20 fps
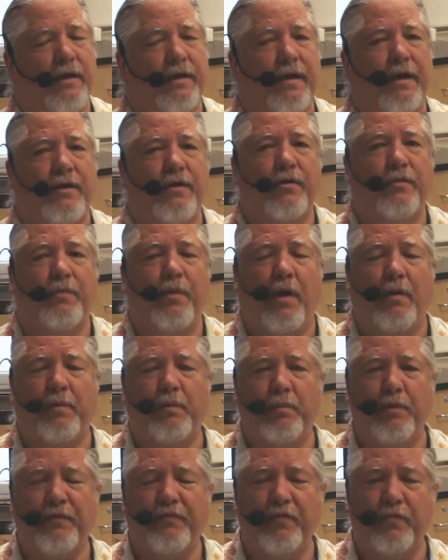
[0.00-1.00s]
Now, you're
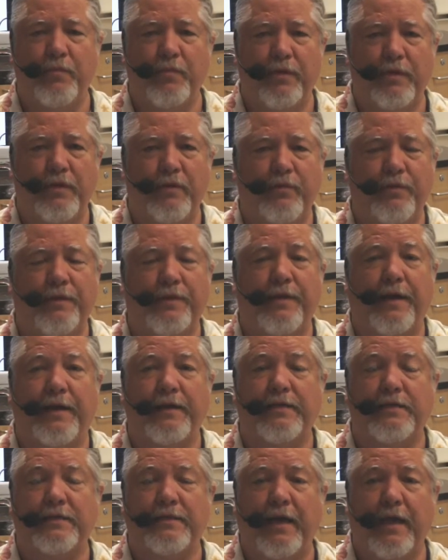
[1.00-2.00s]
probably familiar with
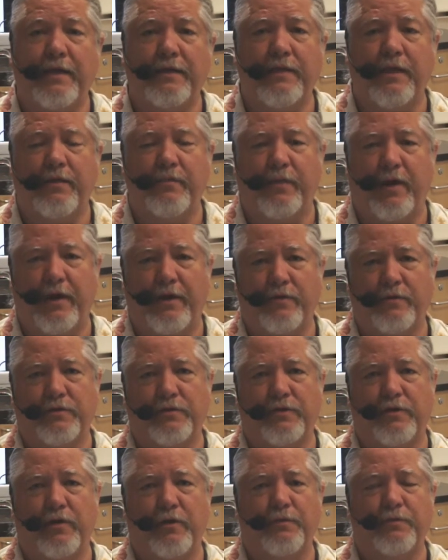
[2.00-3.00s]
dissecting
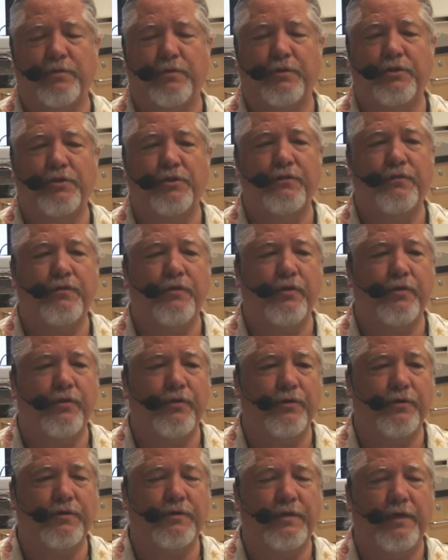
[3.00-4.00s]
microscopes, which you've
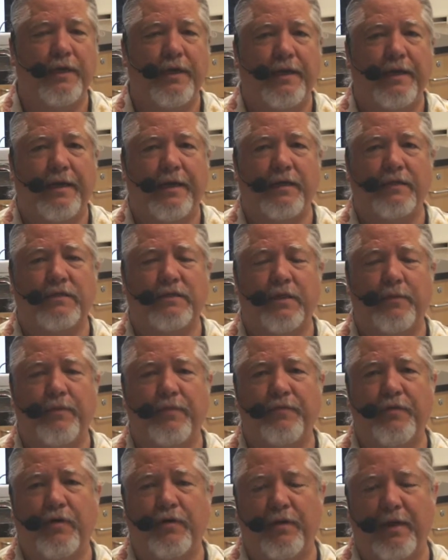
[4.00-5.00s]
used in some
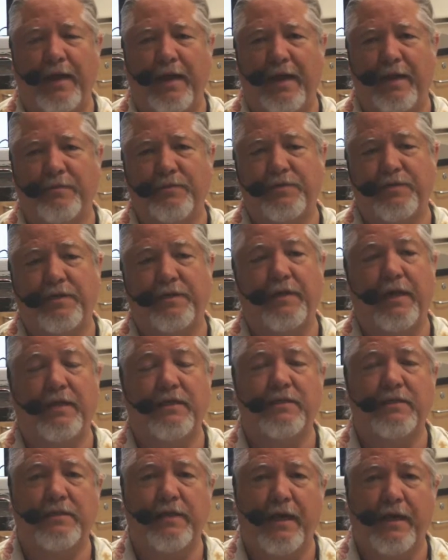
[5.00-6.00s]
of your labs to
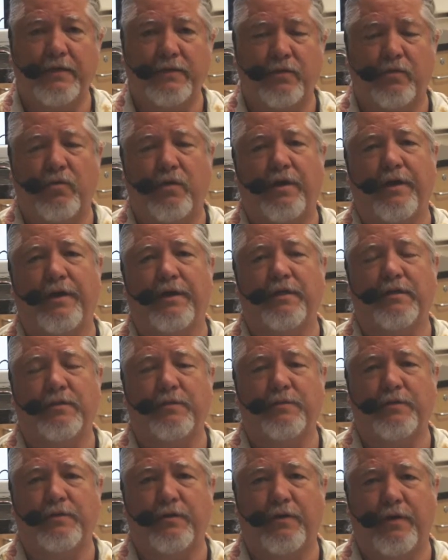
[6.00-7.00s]
dissect
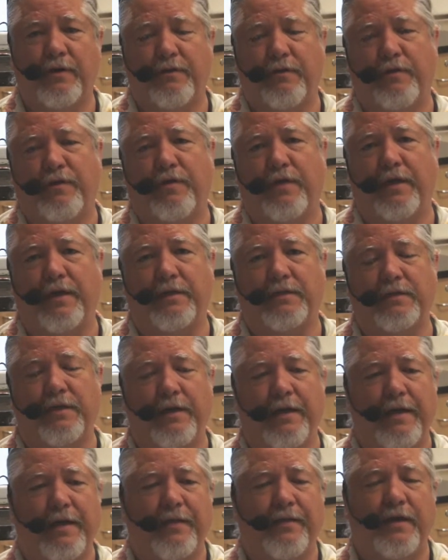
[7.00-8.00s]
organisms or other things.
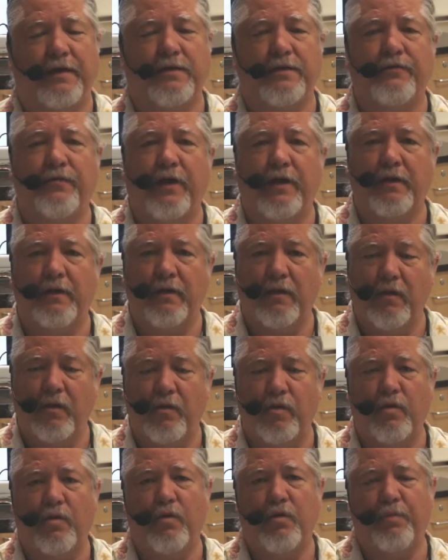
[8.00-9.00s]
That's a very
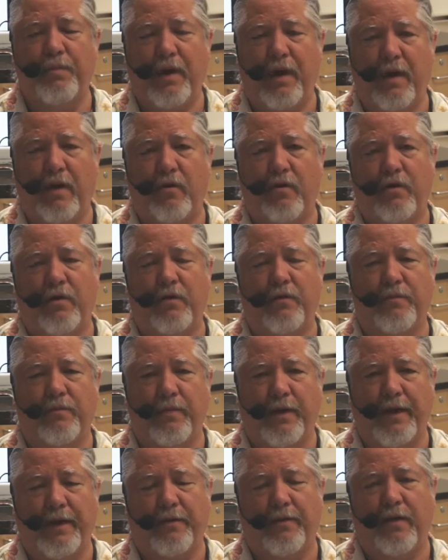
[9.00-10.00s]
low power
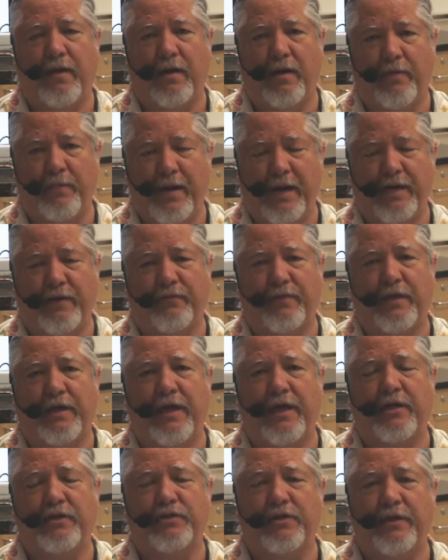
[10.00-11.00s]

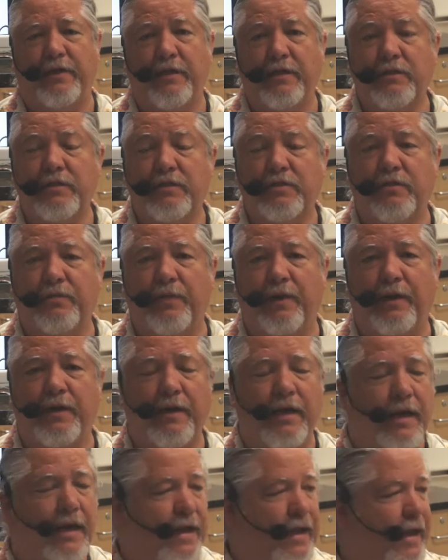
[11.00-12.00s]
magnification instrument,
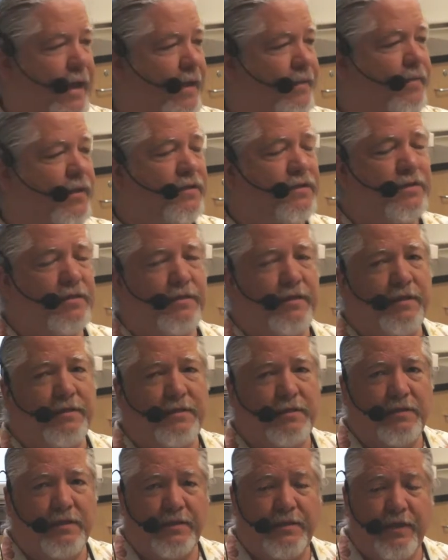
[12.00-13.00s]
and this
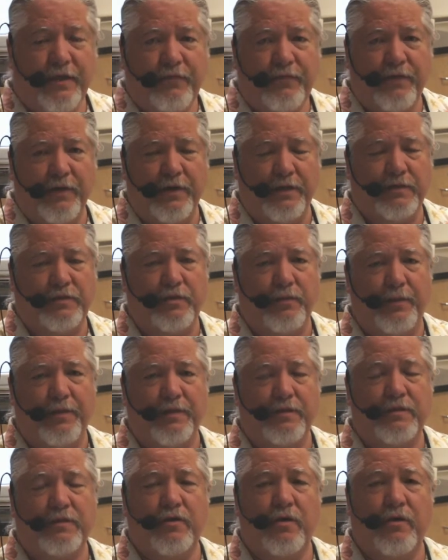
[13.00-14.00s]
is a different instrument.
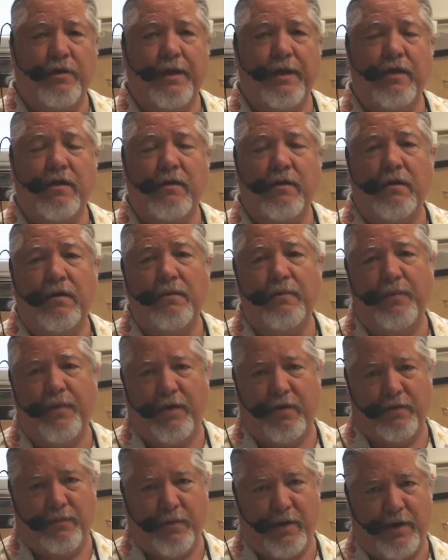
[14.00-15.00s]
This is called a
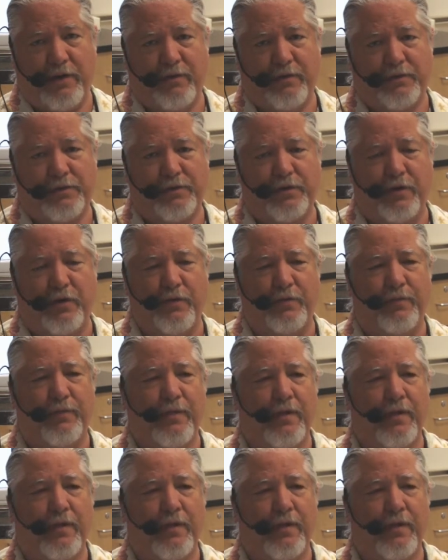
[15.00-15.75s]
compound microscope.